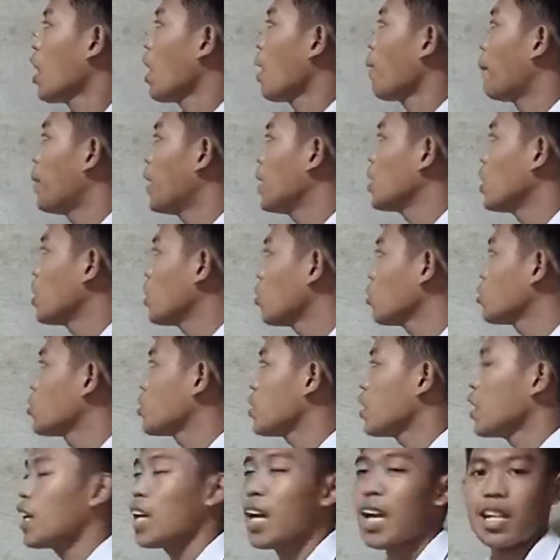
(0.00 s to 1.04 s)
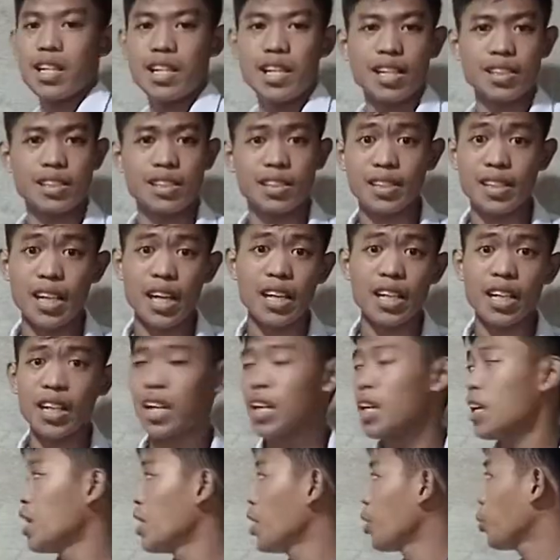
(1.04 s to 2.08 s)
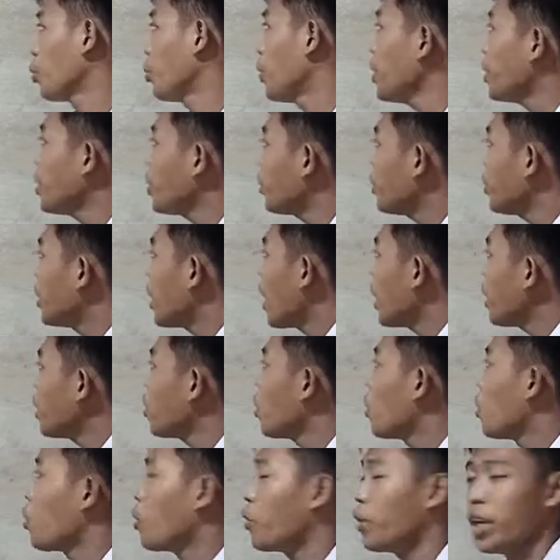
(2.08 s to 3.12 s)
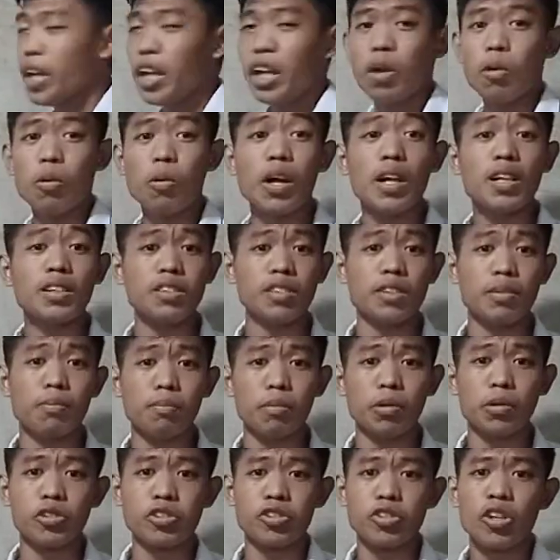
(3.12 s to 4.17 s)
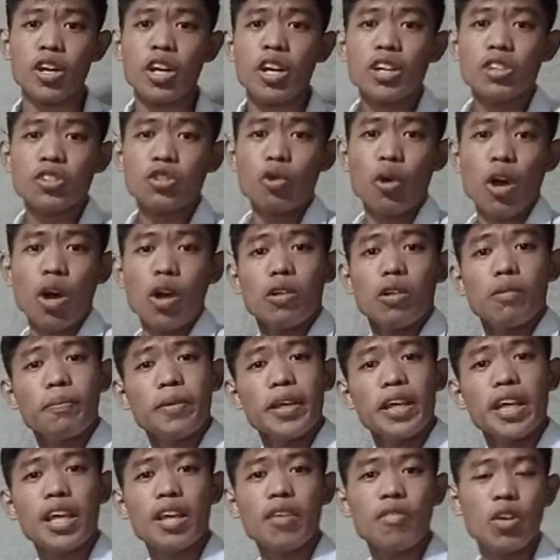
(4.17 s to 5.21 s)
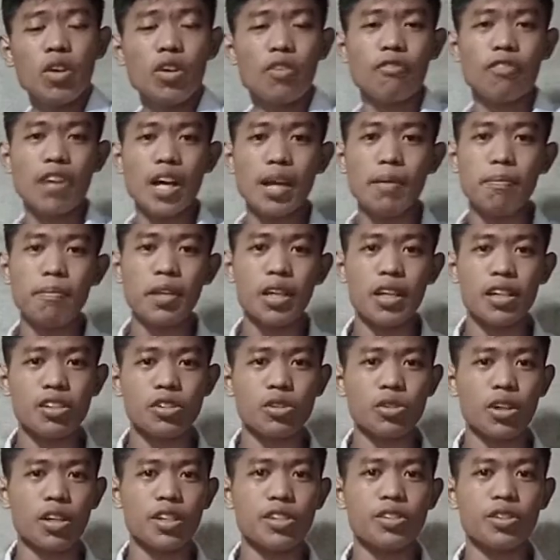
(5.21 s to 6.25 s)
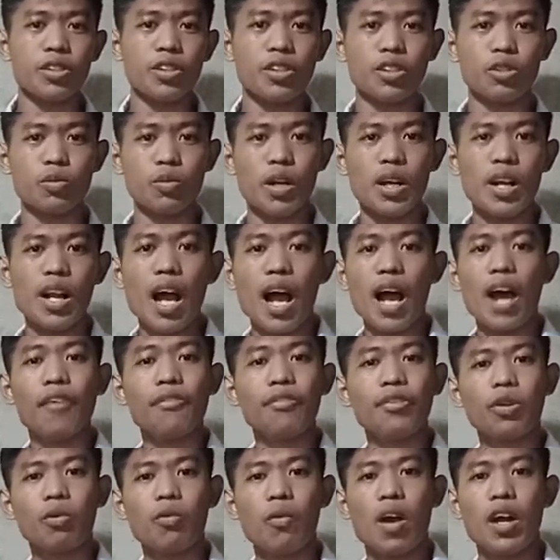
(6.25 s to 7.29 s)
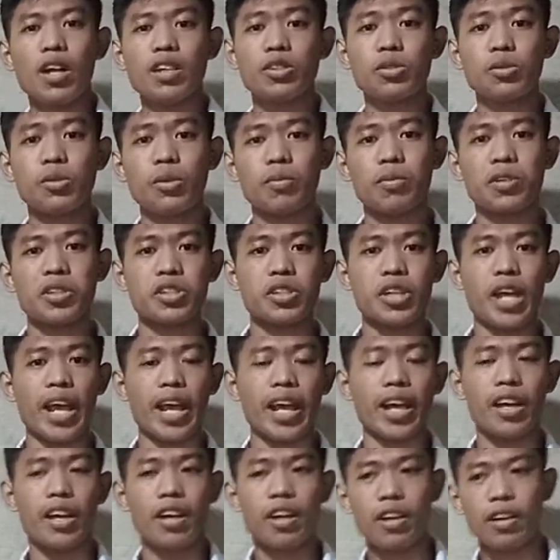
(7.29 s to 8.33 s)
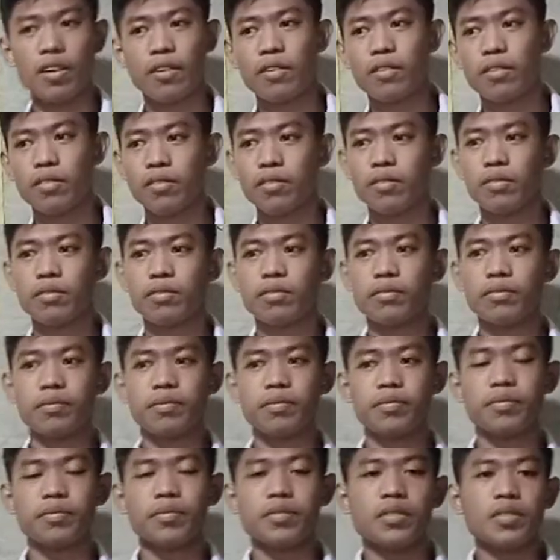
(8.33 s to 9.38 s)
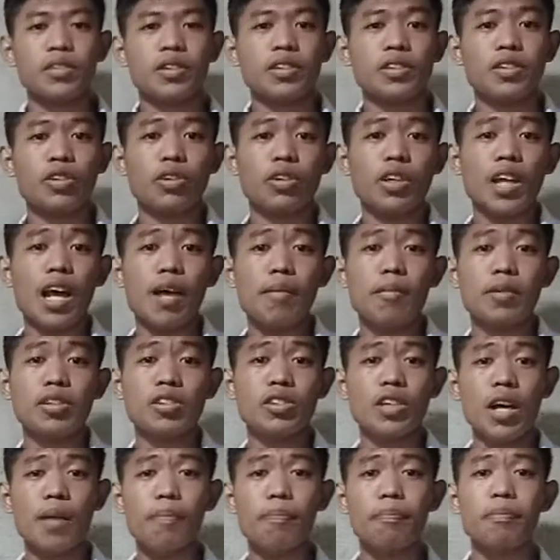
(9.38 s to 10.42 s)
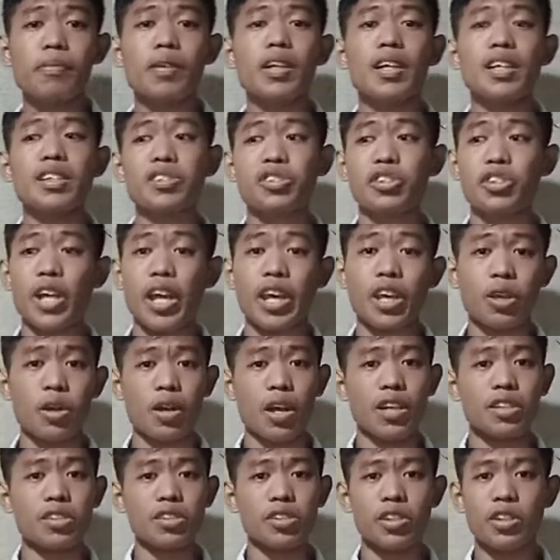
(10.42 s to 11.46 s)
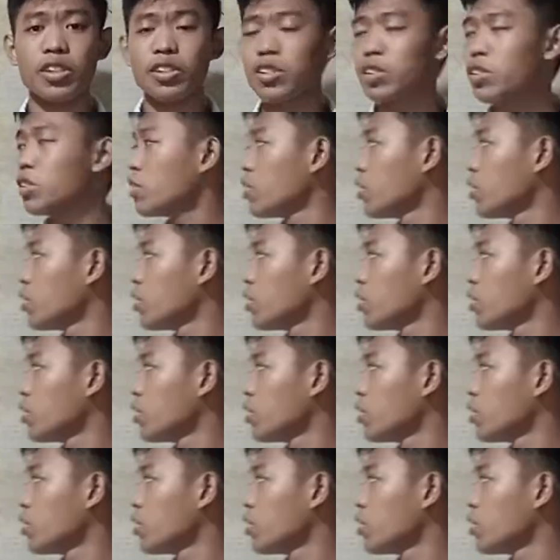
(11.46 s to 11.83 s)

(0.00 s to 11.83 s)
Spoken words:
by using less than, greater than, or equal symbols. So I be giving you 5 minutes to answer this one. Afterwards, we will check. So time is up. Let's check your answers.